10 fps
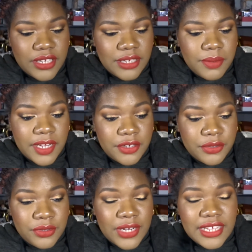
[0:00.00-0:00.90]
lip
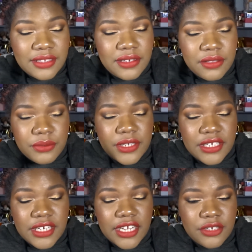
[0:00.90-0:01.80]
liner and the
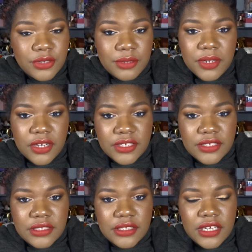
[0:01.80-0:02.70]
3D Hydro Lip
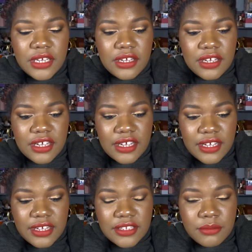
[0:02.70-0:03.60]
Gloss
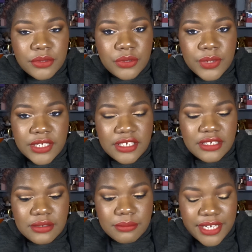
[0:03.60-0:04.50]
number
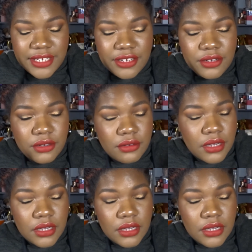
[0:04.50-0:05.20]
20 by Kiko.